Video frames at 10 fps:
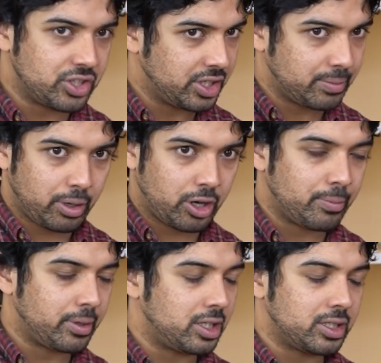you could
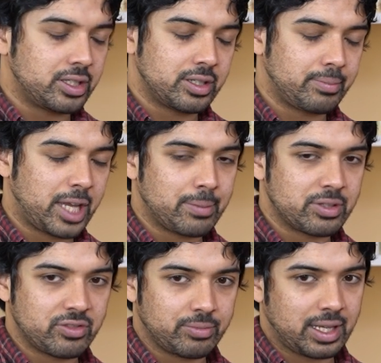borrow
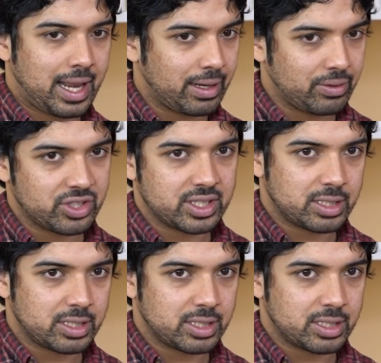papers from the languages